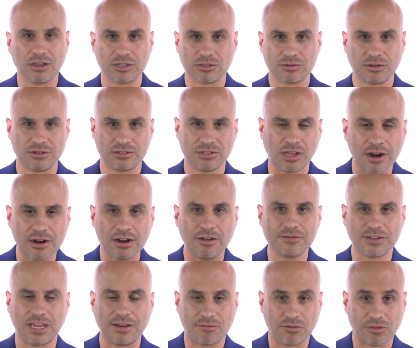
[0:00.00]
because there's not
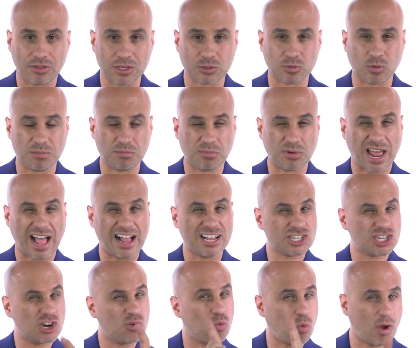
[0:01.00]
enough time for this one, but I'll
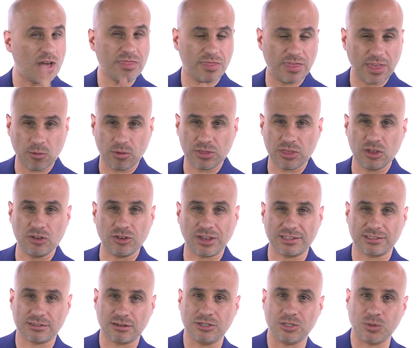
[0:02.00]
share one thing with you you
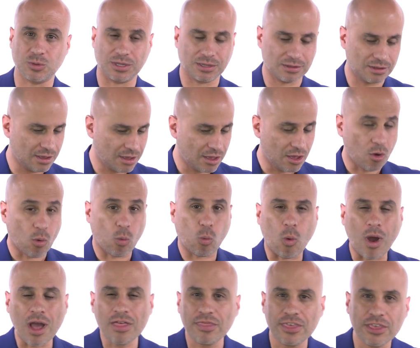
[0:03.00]
can start doing.
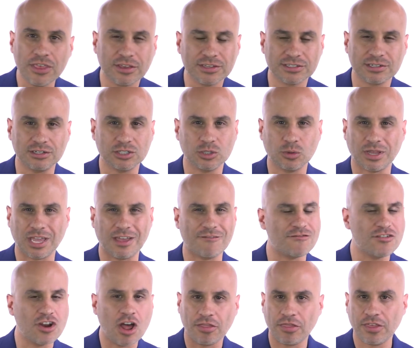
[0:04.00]
One thing you can start doing,
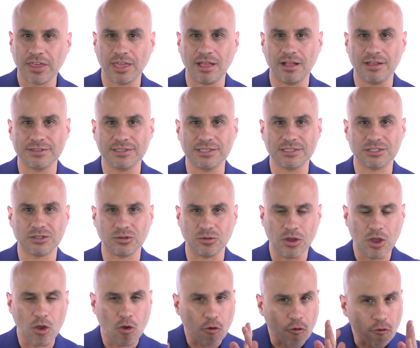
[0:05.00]
if nothing else, is
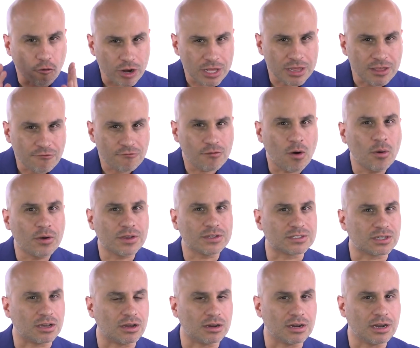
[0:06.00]
to really
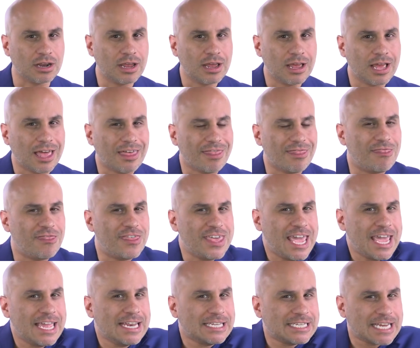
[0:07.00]
focus on
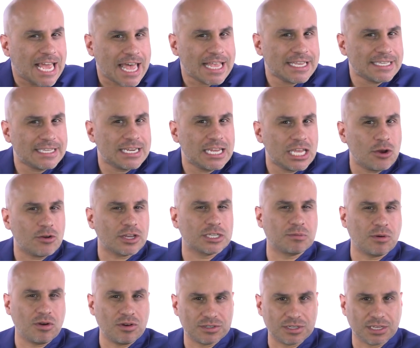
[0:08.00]
the intensity you're
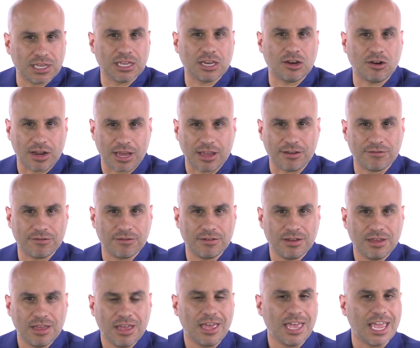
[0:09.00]
experiencing in your life.
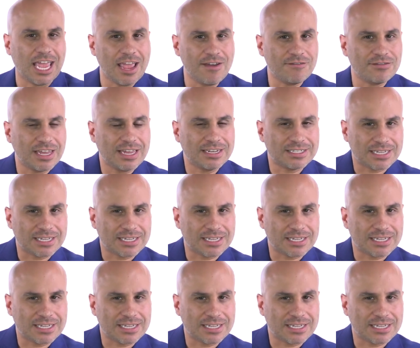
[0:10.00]
If the